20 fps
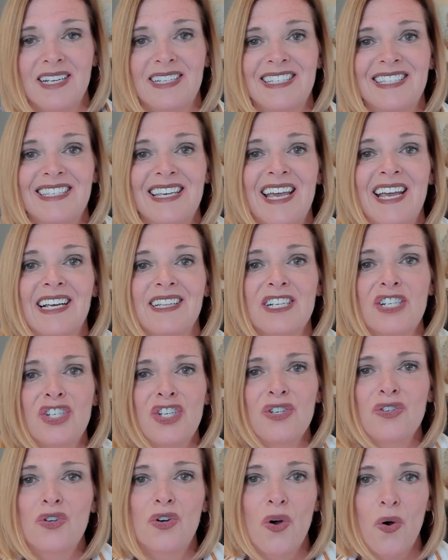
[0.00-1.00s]
It's saying, let's
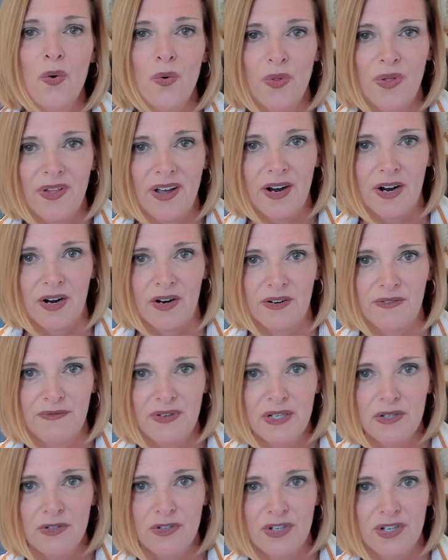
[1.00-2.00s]
just go there. It
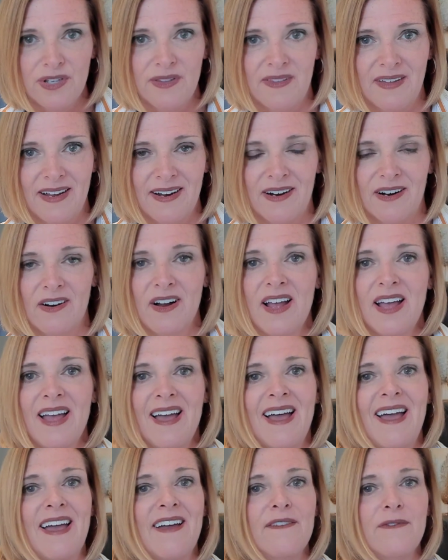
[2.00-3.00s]
feels good there.
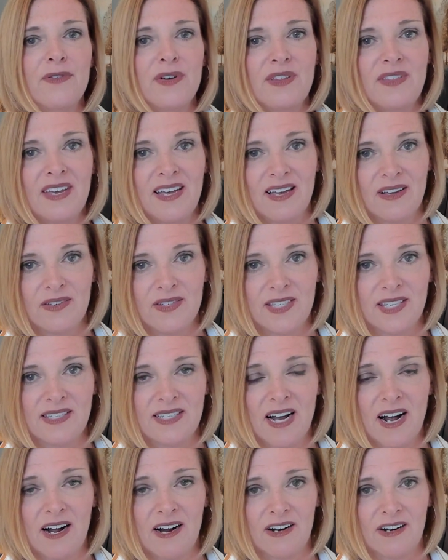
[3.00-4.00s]
Everything else
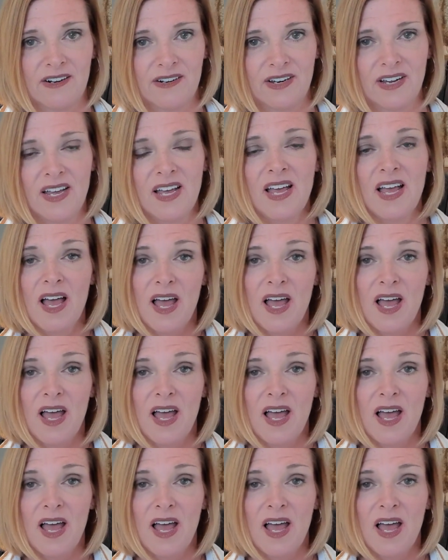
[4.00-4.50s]
is hard.